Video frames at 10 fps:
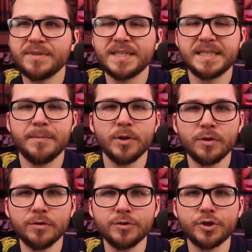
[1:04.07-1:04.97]

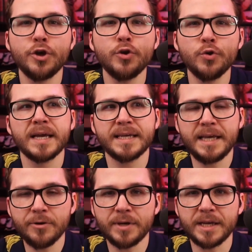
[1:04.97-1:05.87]
similar to
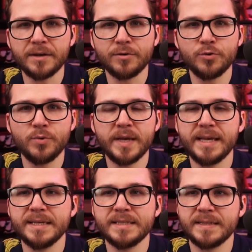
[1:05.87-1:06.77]
Kiri, who
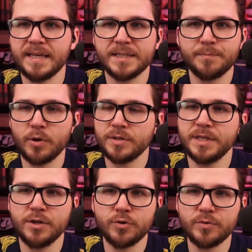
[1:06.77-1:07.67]
is this
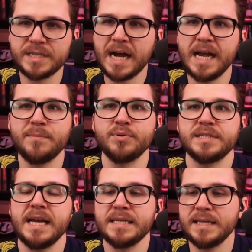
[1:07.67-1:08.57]
person who died
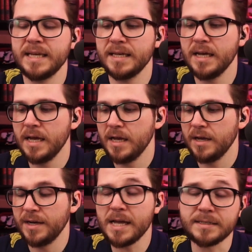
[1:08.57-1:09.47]
protecting
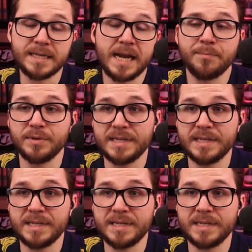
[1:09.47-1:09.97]
died